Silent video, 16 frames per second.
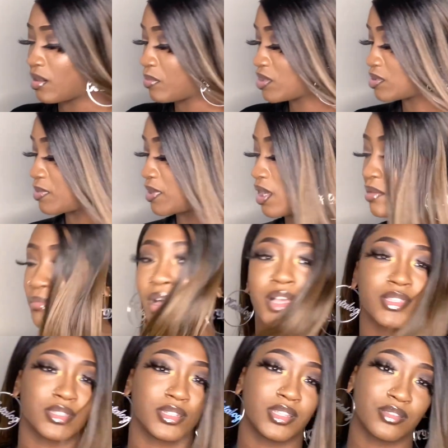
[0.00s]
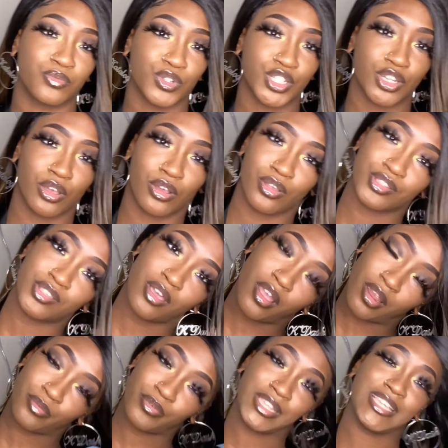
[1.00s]
I'm supposed to be unboxing this with y'all,
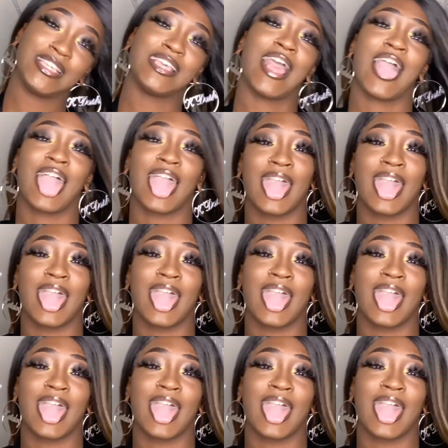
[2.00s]
sorry.